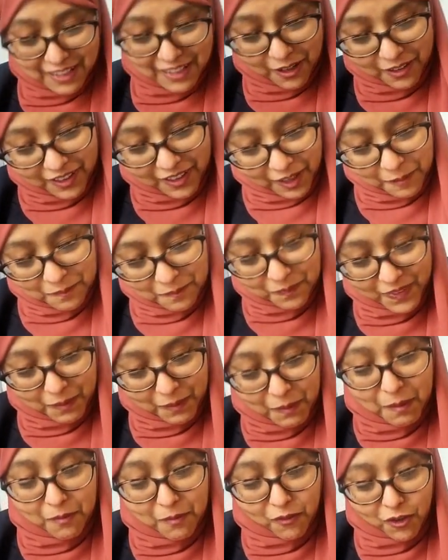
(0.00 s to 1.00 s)
Okay,
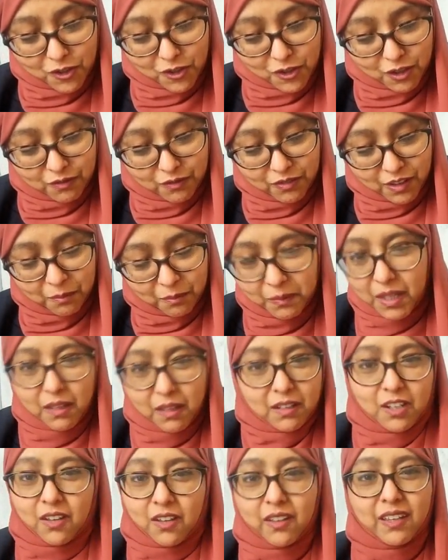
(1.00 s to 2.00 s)
maybe I've gone too far.
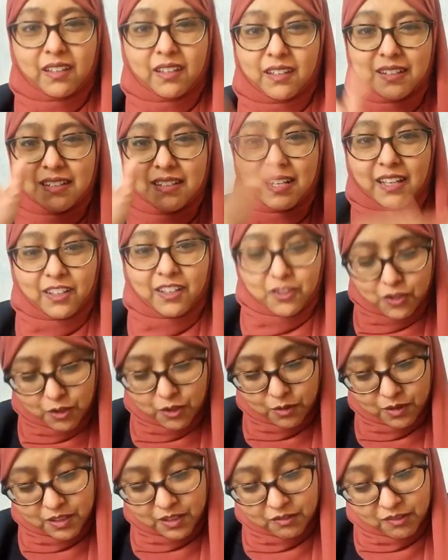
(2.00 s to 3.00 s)
No, he can take a
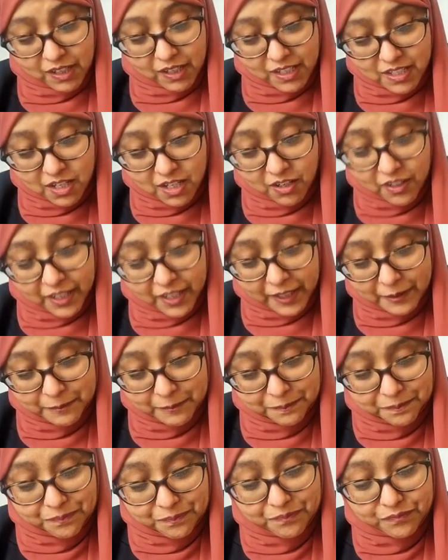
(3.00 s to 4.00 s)
joke. Right, okay.